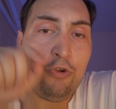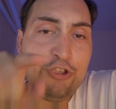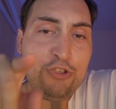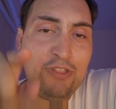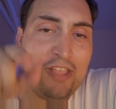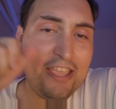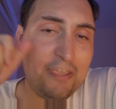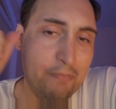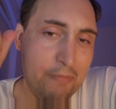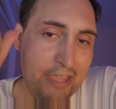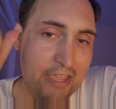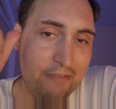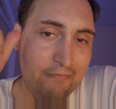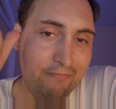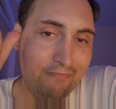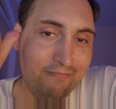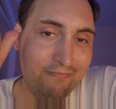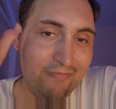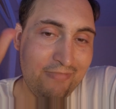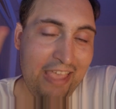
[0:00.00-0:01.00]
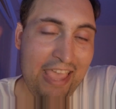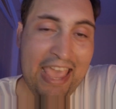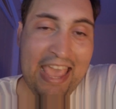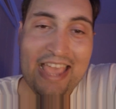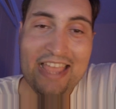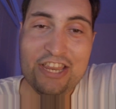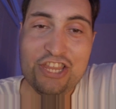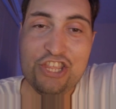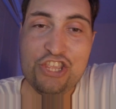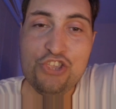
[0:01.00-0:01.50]
Were you like me
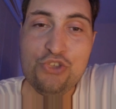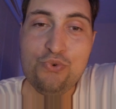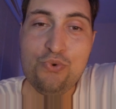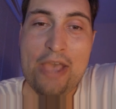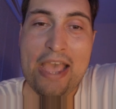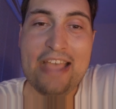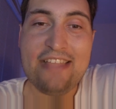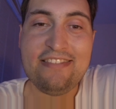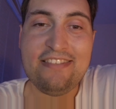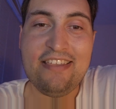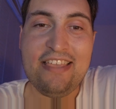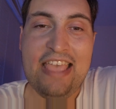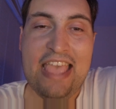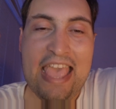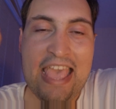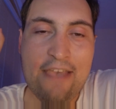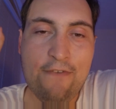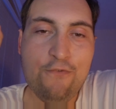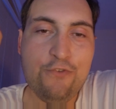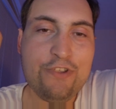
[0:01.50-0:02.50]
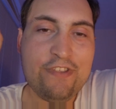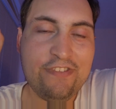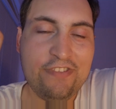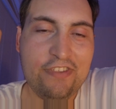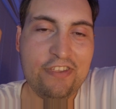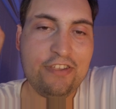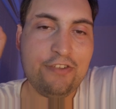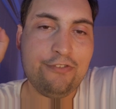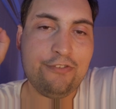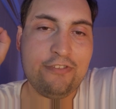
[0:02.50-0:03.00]
and you had to, every
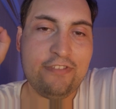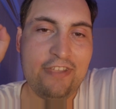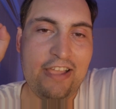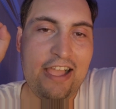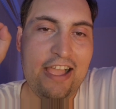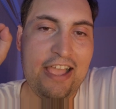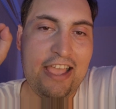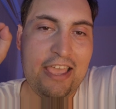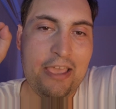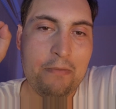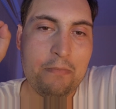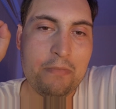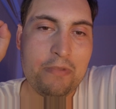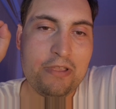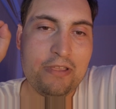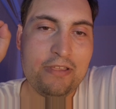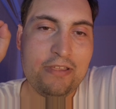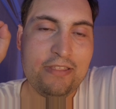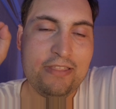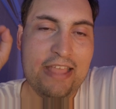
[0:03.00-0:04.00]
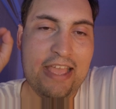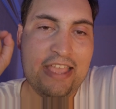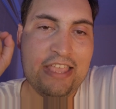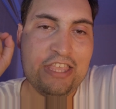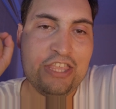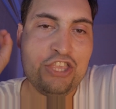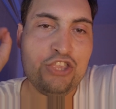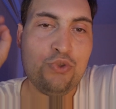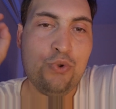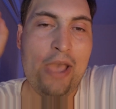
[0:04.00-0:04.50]
single time
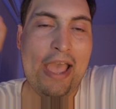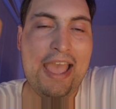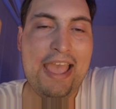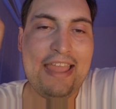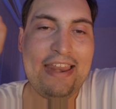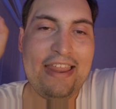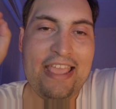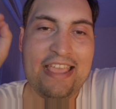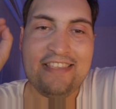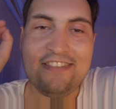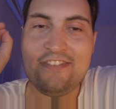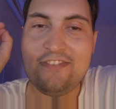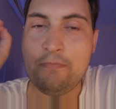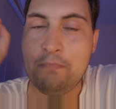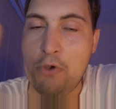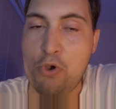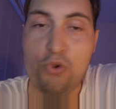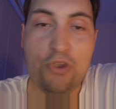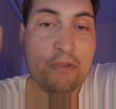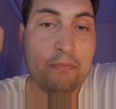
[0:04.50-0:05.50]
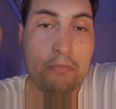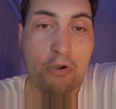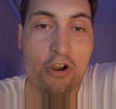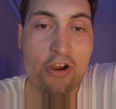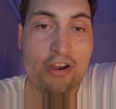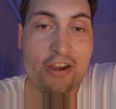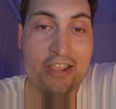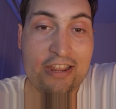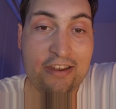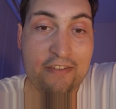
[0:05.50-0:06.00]
that you had a spoken
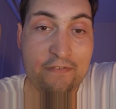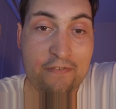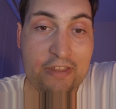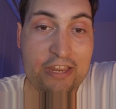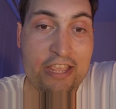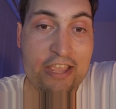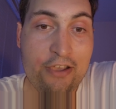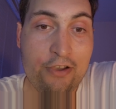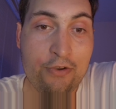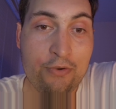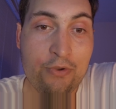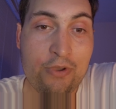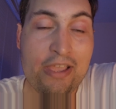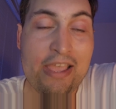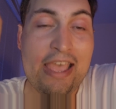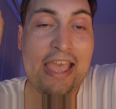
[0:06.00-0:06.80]
part in the video,